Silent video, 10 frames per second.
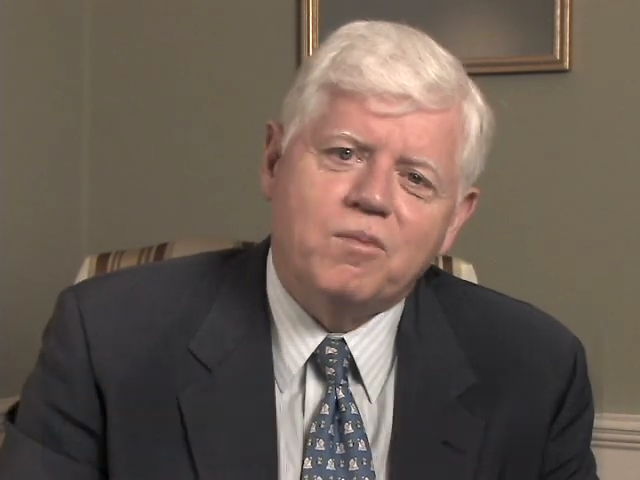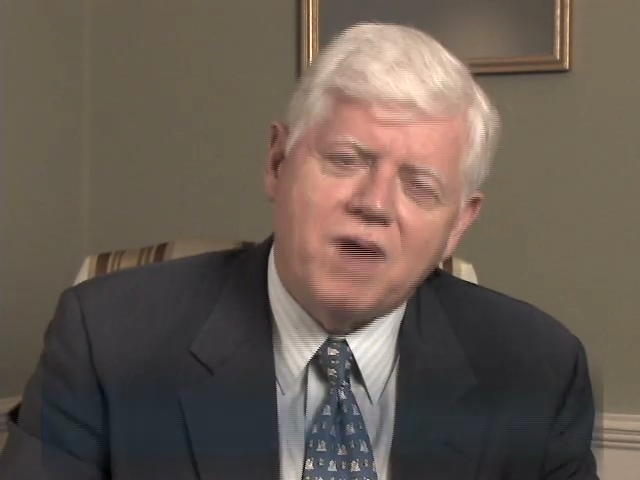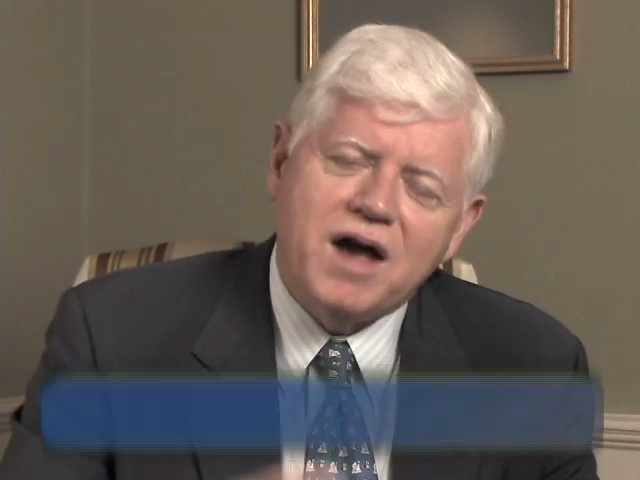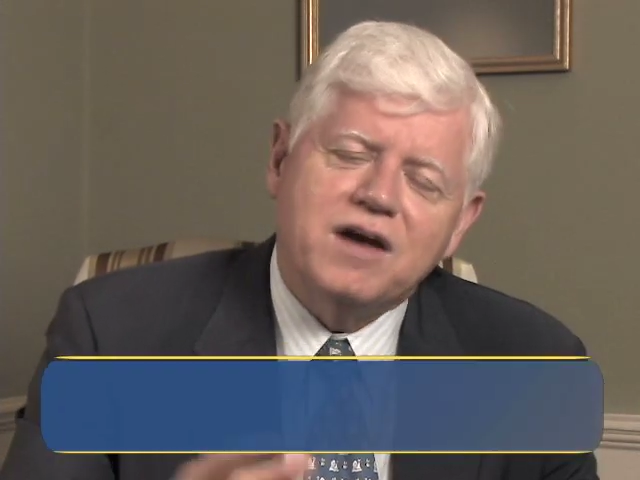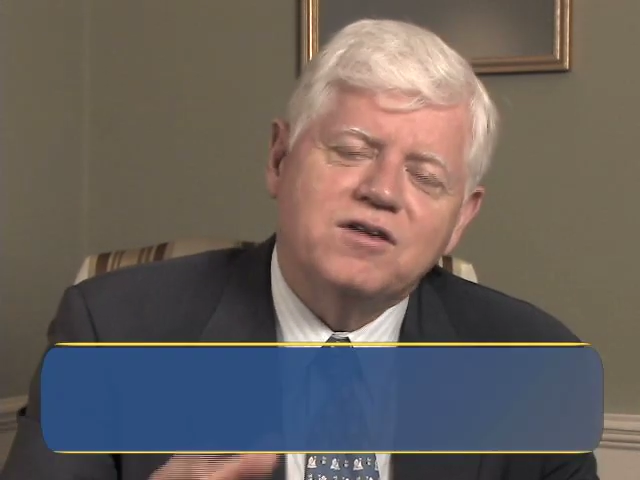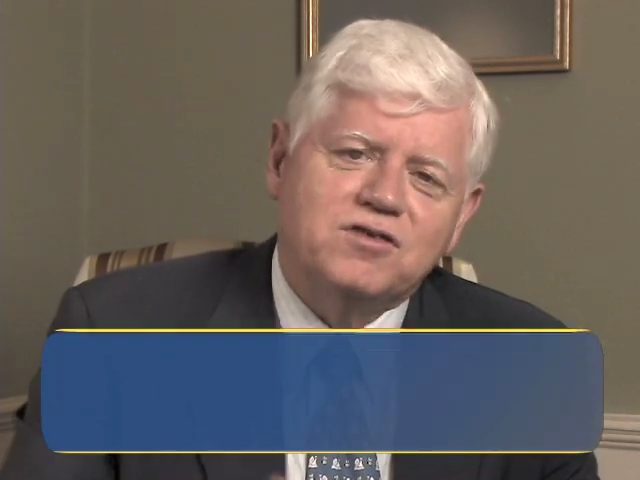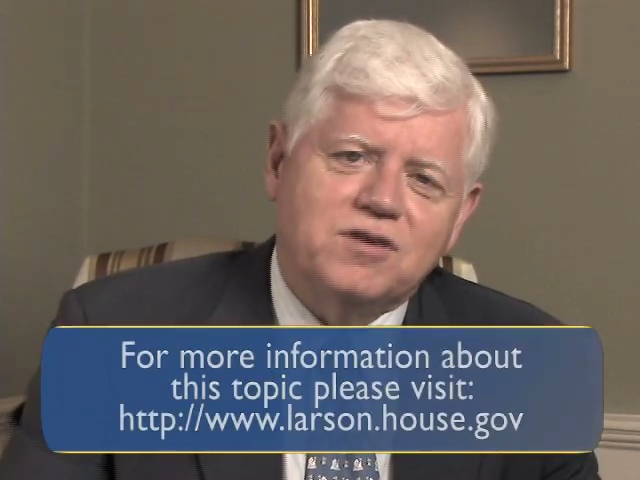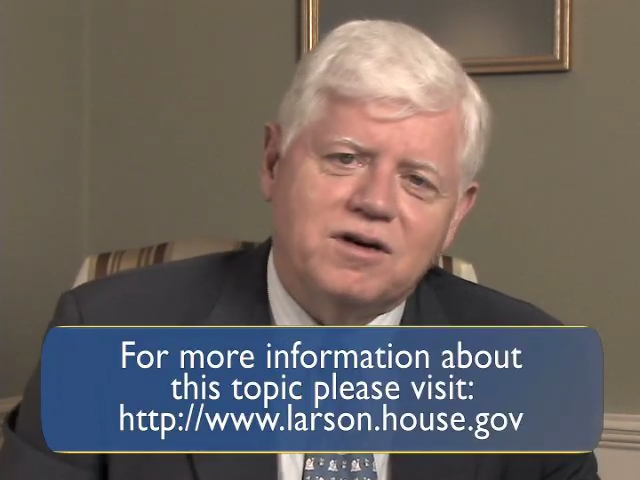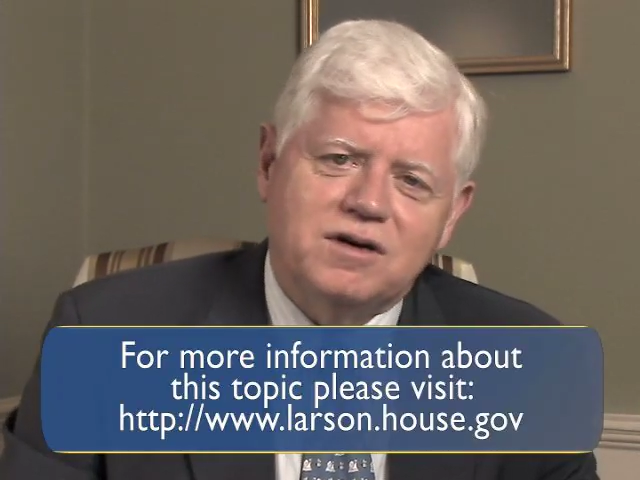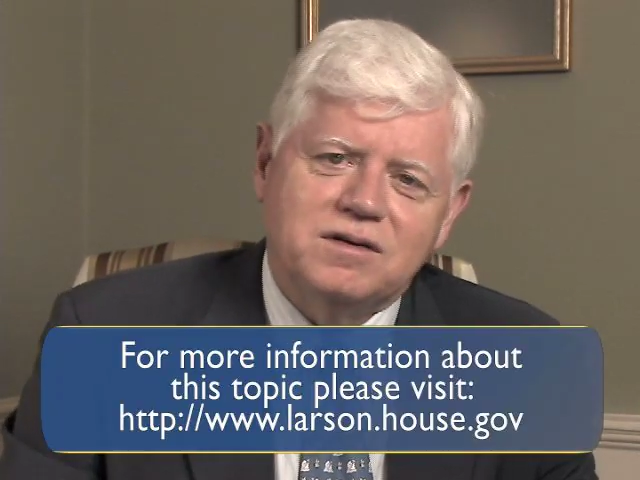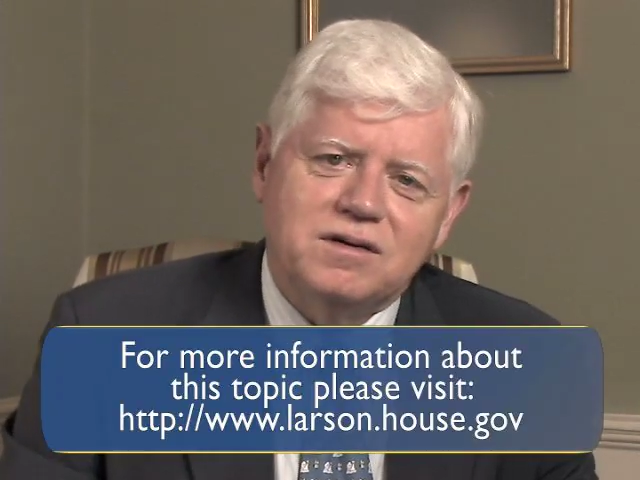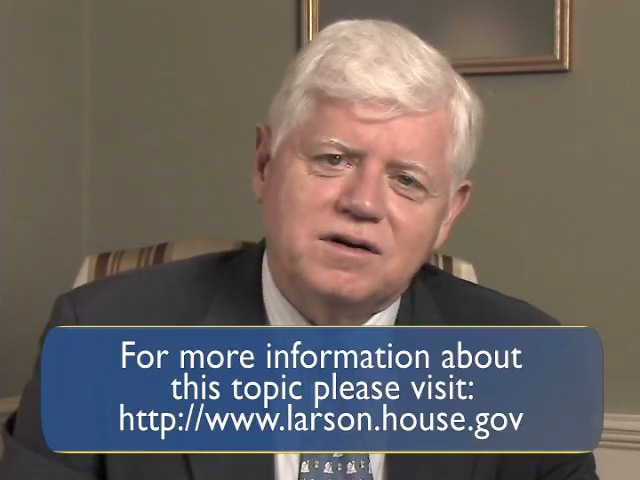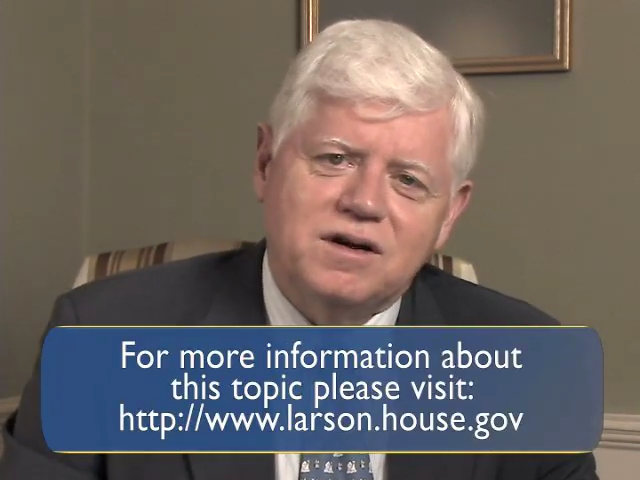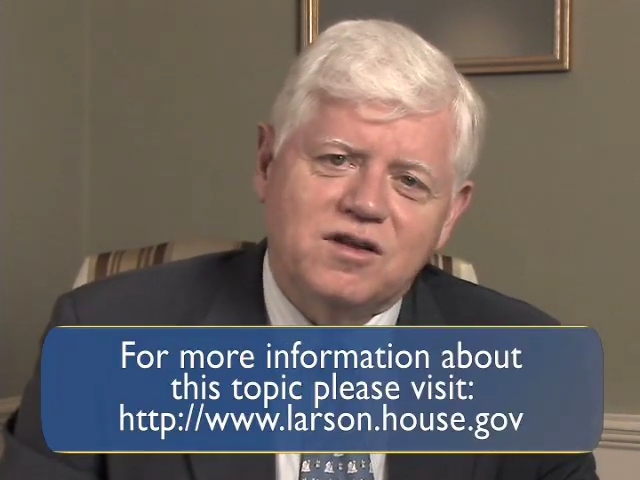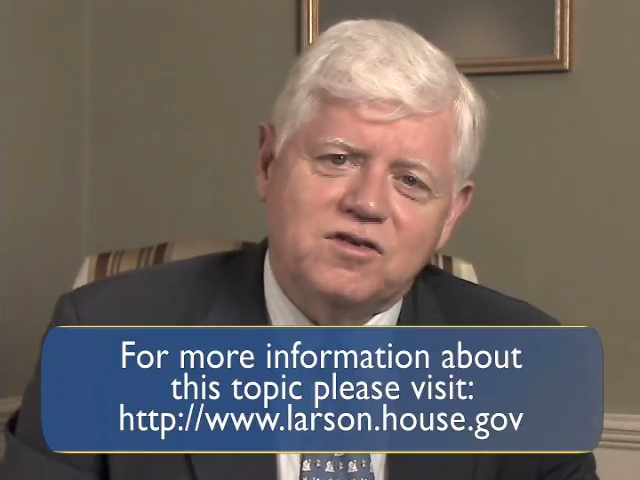My concern,
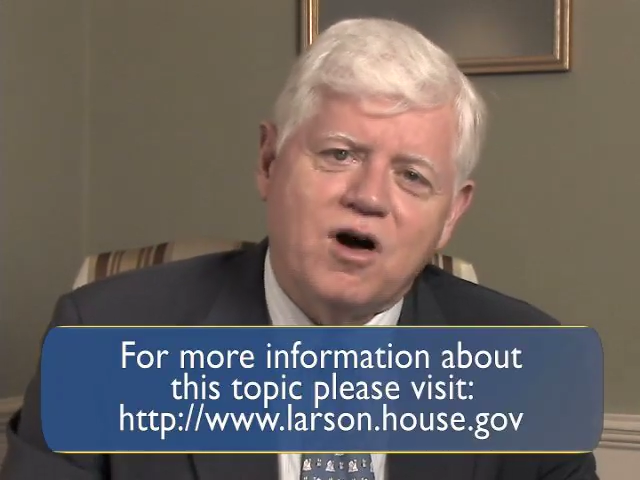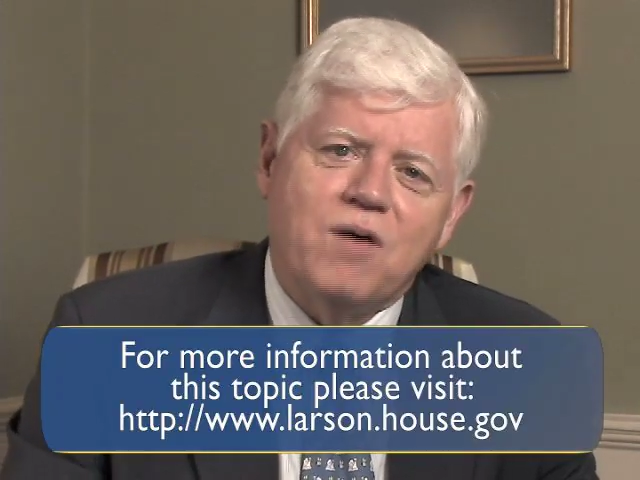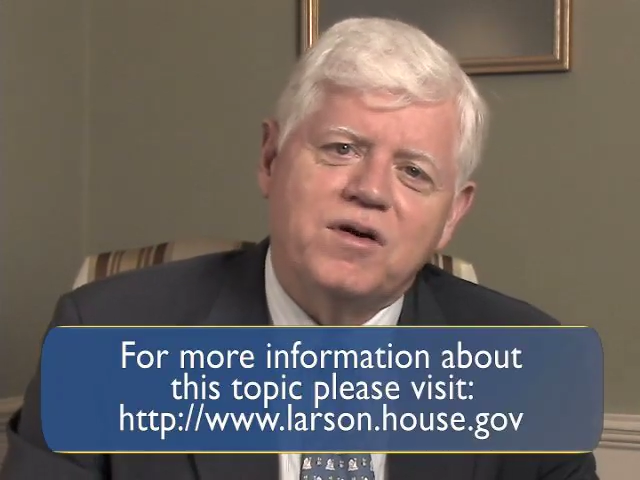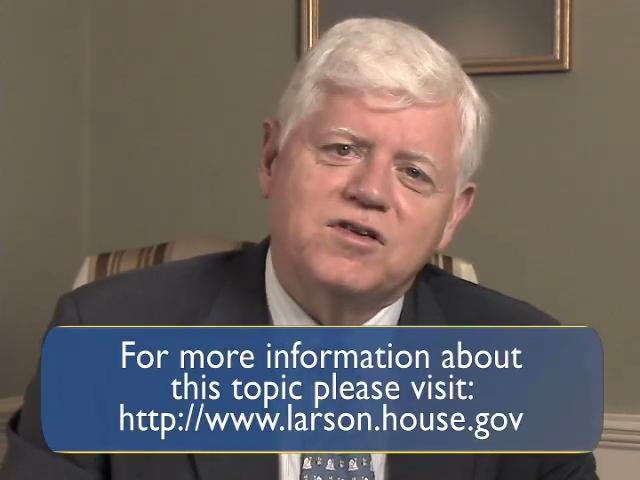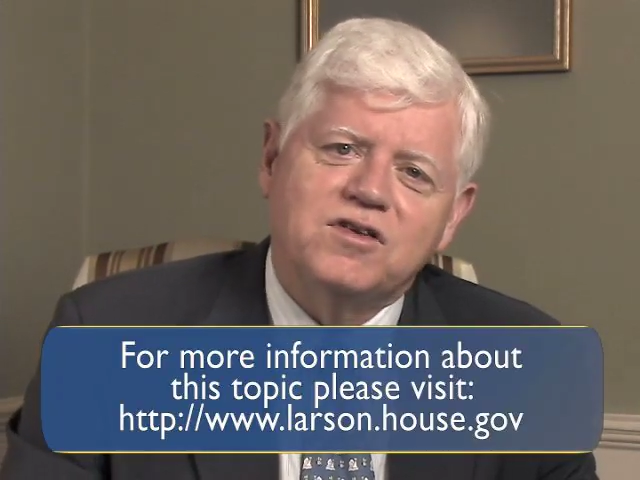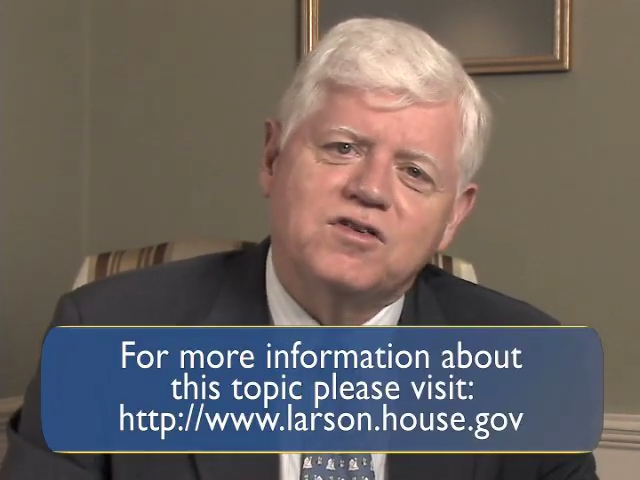as always,